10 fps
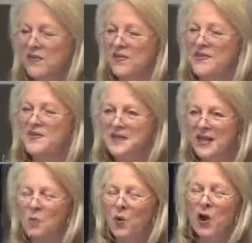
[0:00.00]

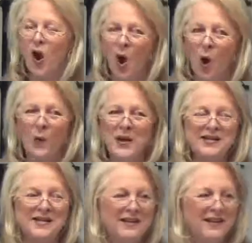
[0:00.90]
someone
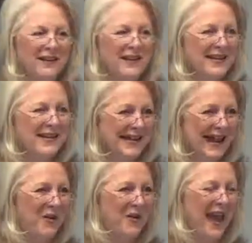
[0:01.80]
always is
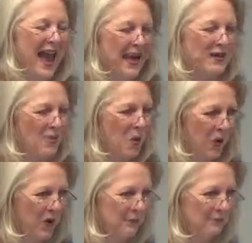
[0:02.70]
there that has more.
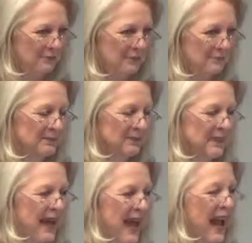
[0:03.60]

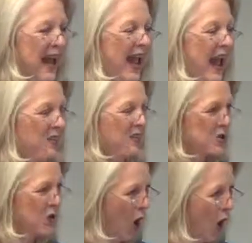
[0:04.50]
And there's
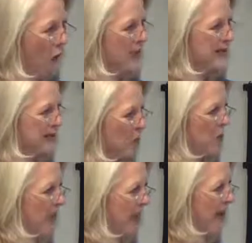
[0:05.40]
always
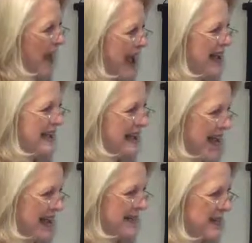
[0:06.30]
someone there that has
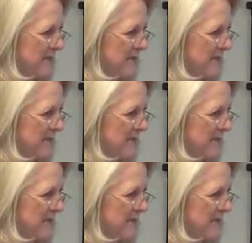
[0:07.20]
less.